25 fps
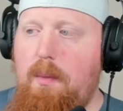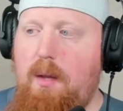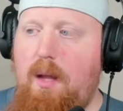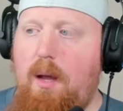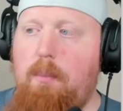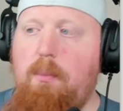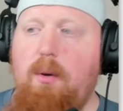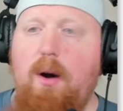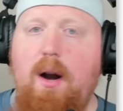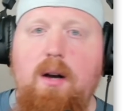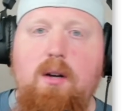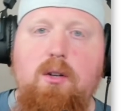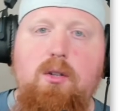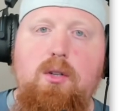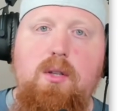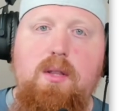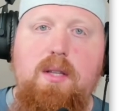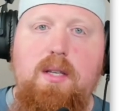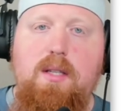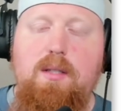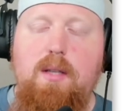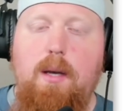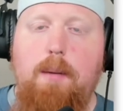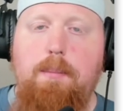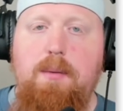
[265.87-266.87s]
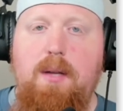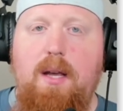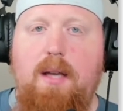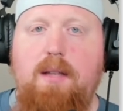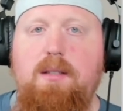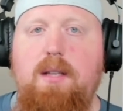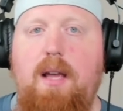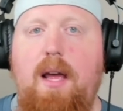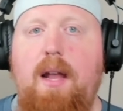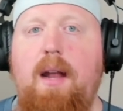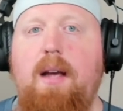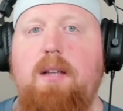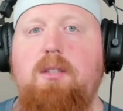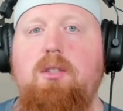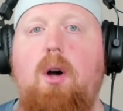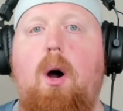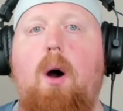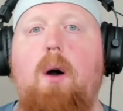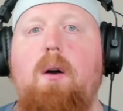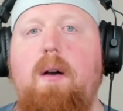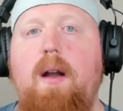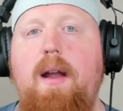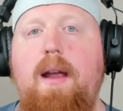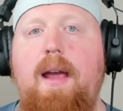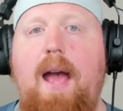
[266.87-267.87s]
And prior to these updates, NX
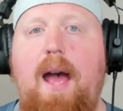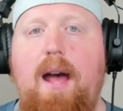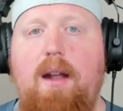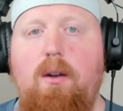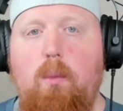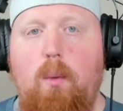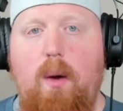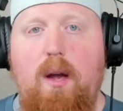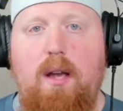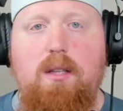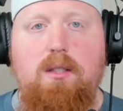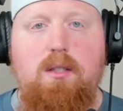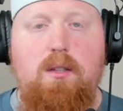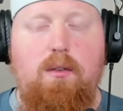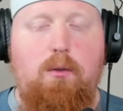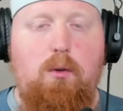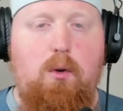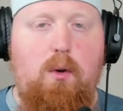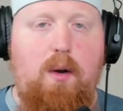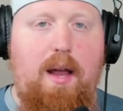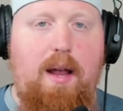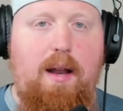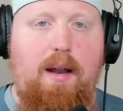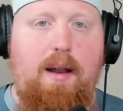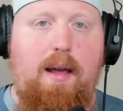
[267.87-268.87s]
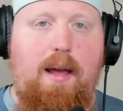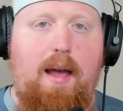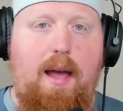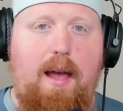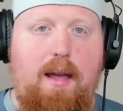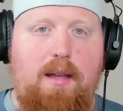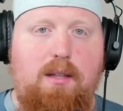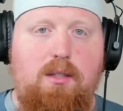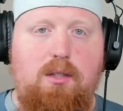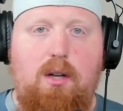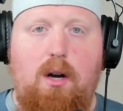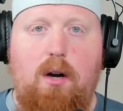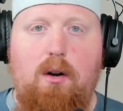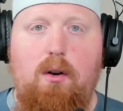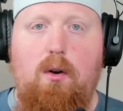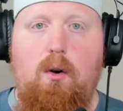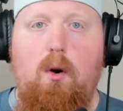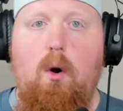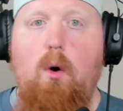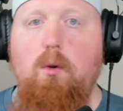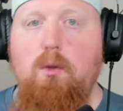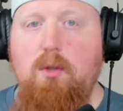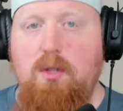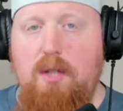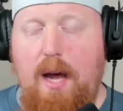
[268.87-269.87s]
already had ways of creating a starter
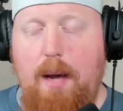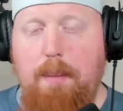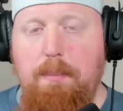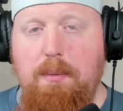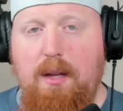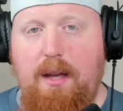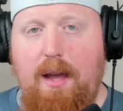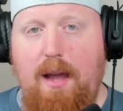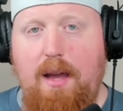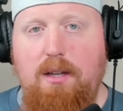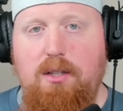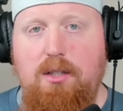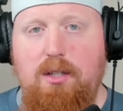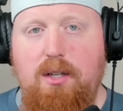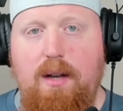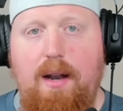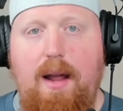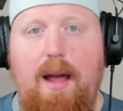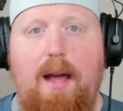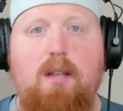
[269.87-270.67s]
host application